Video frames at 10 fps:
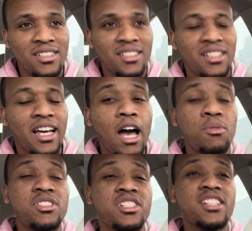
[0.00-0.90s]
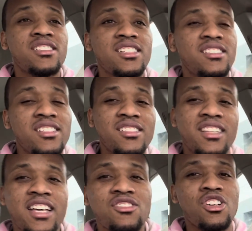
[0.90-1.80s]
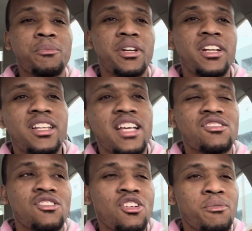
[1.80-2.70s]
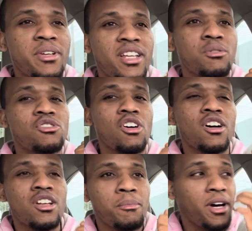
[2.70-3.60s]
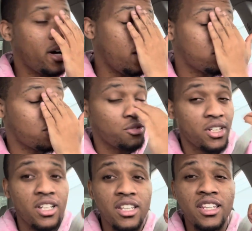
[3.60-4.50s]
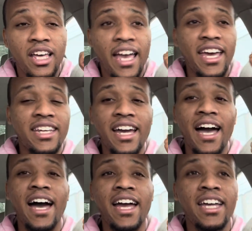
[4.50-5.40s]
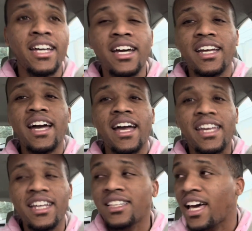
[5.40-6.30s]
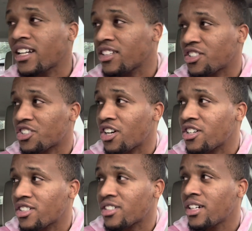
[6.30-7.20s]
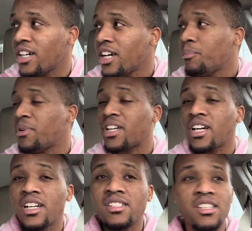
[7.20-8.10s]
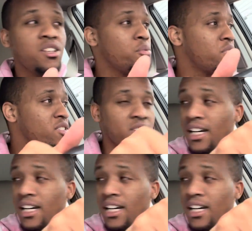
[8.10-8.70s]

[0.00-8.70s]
Like, I was just listening to that sermon, and in that sermon he was talking about how the head guy got kicked out of the church because he was